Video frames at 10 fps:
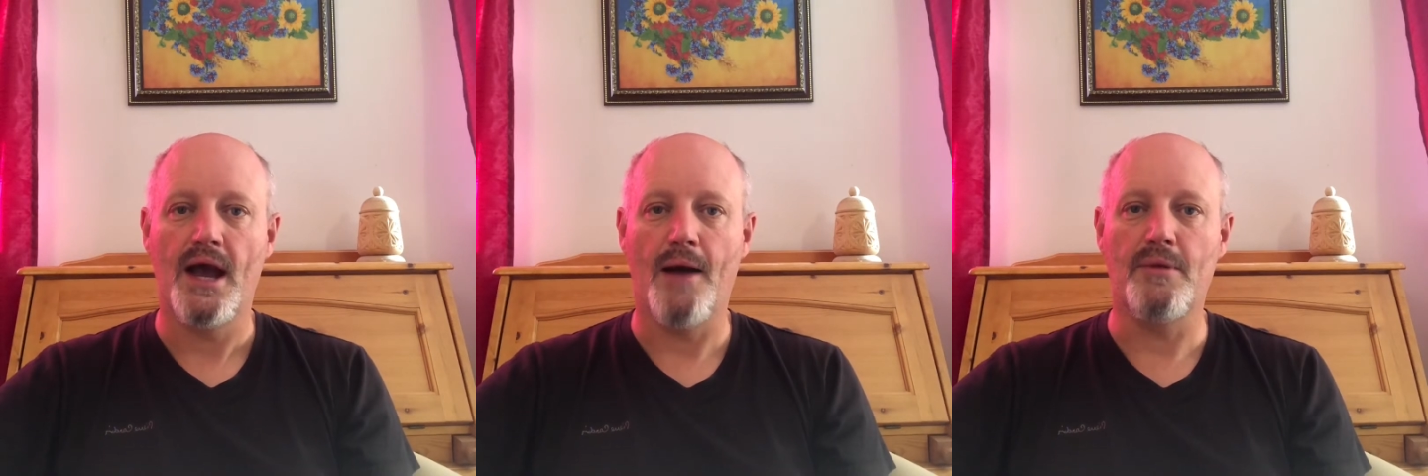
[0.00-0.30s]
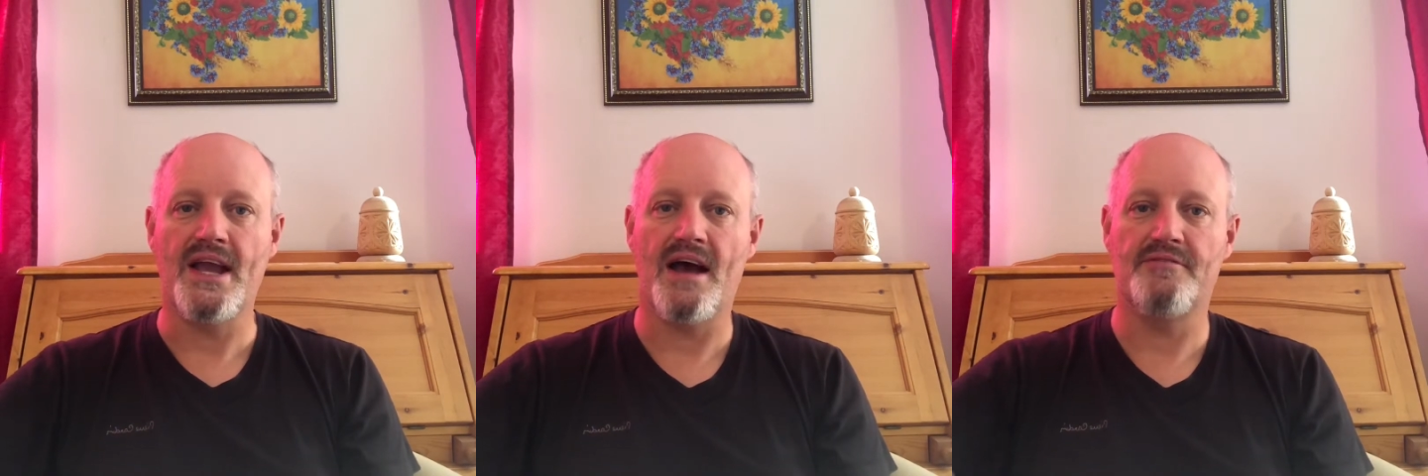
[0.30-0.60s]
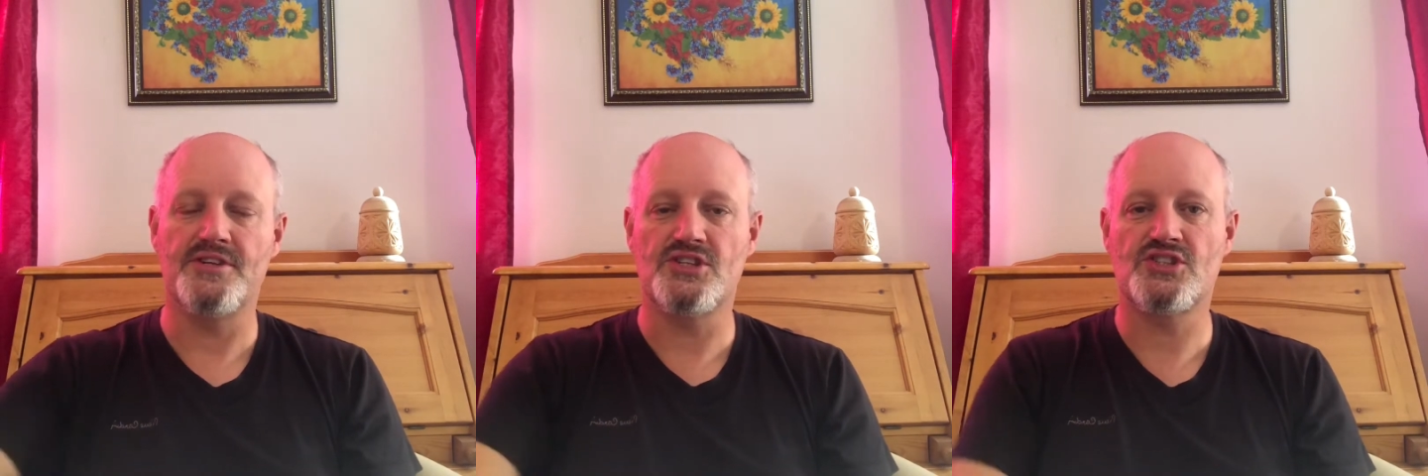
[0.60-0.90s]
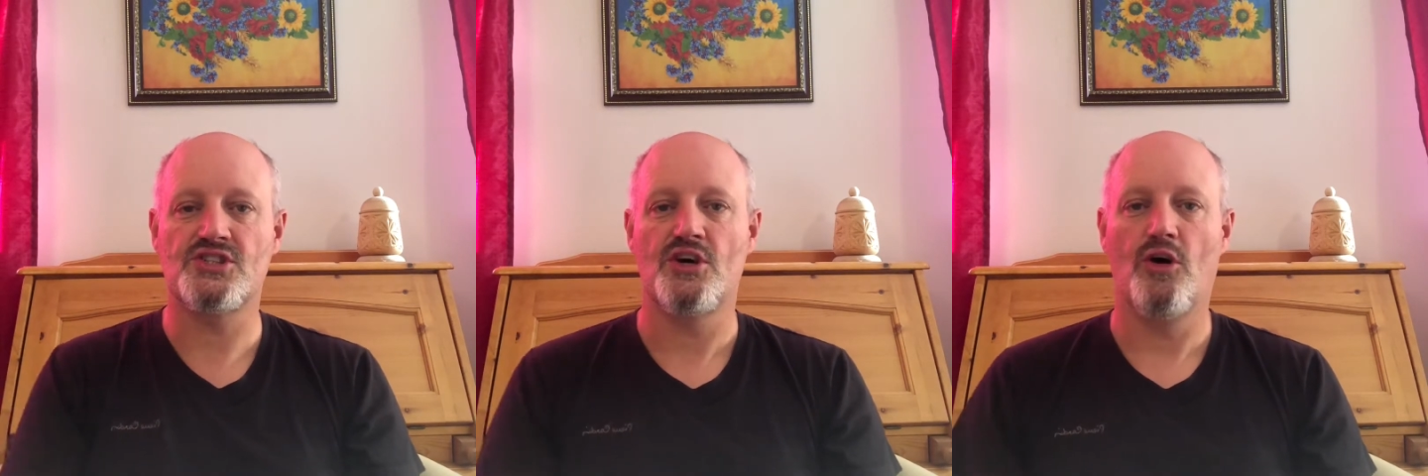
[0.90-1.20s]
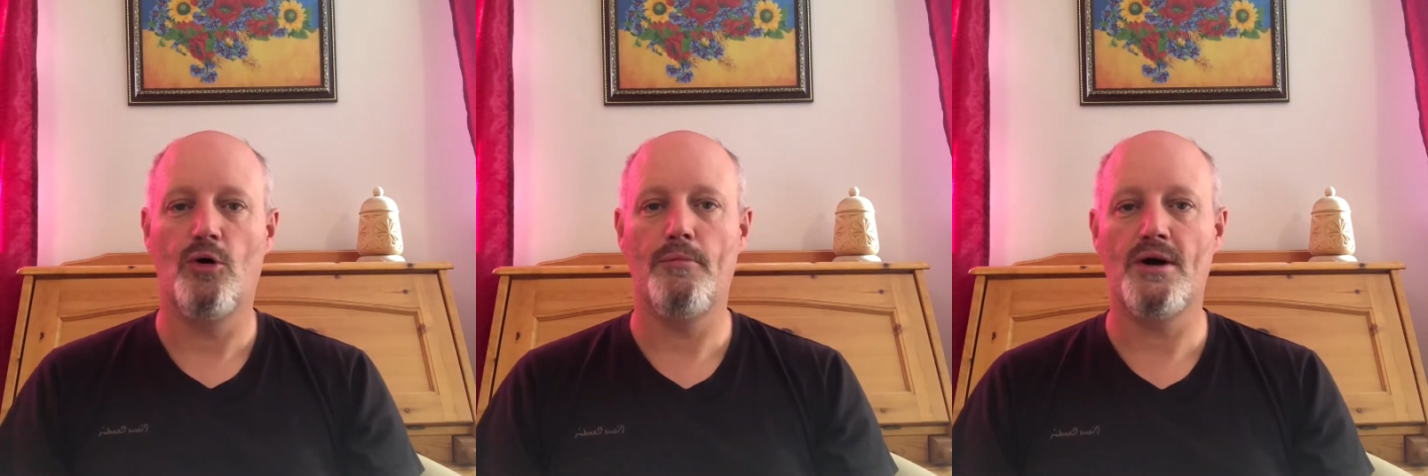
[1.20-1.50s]
And we have this
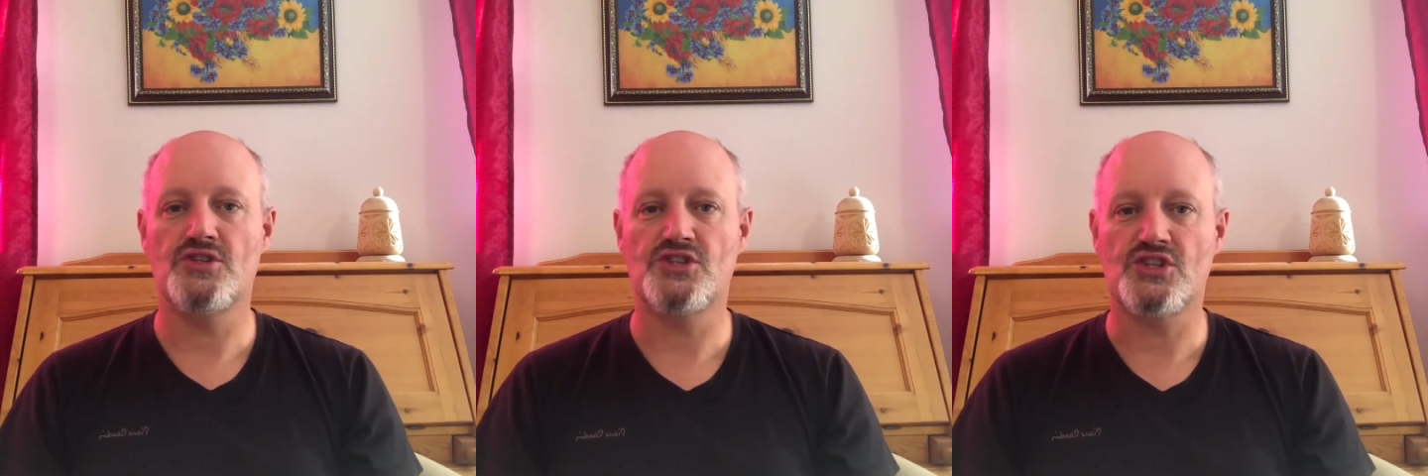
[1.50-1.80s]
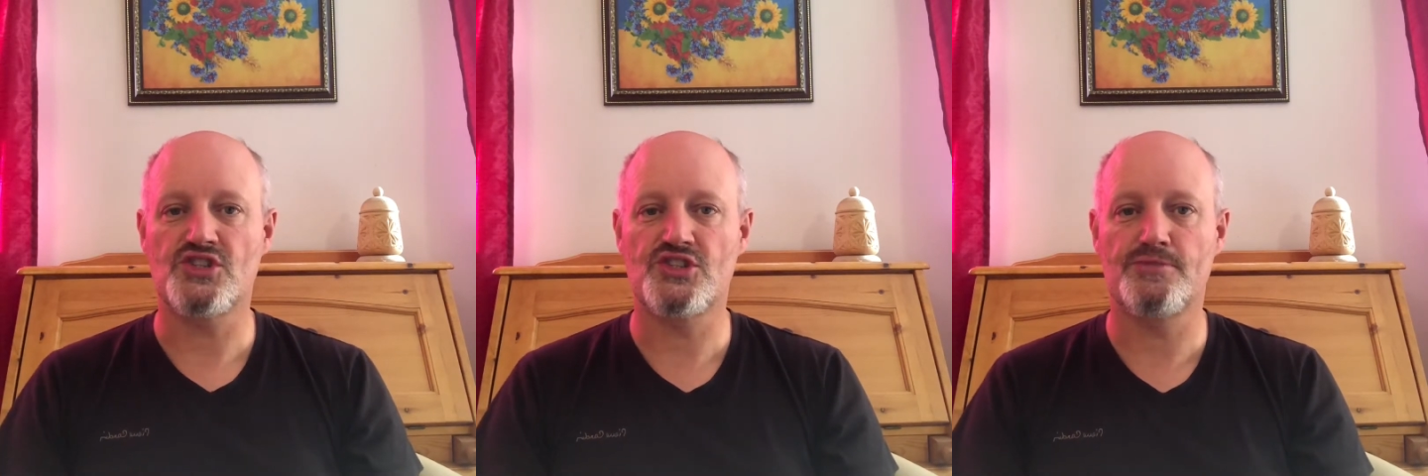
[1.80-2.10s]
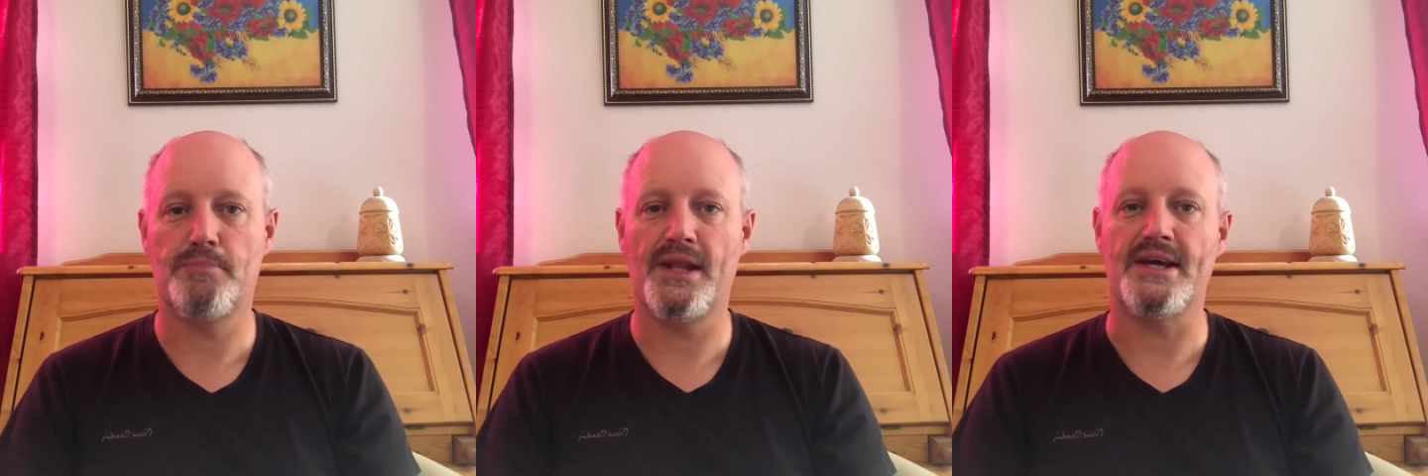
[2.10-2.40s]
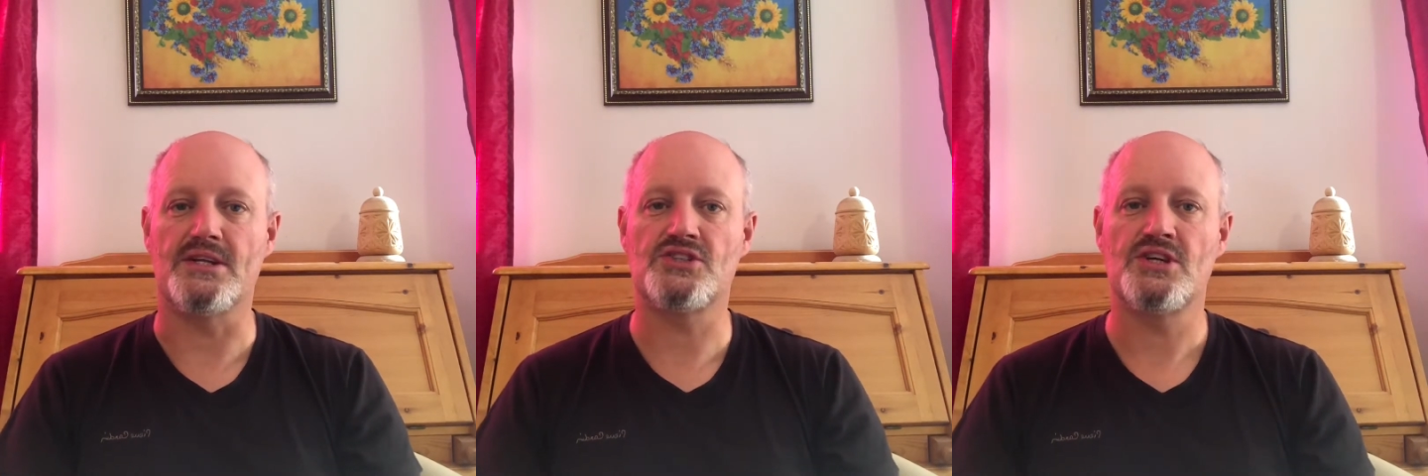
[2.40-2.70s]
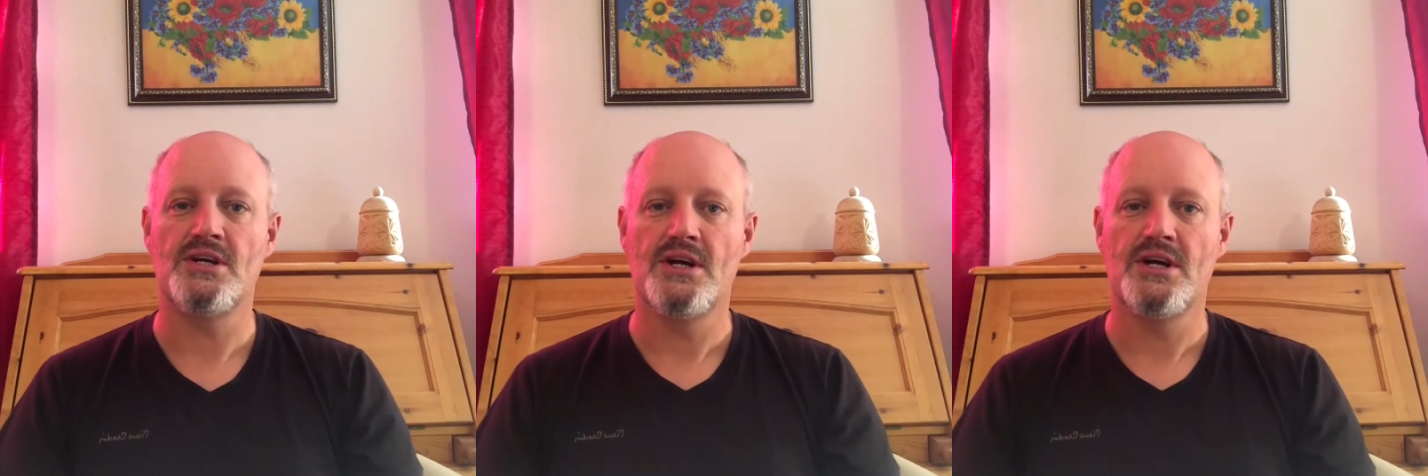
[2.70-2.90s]
almost a split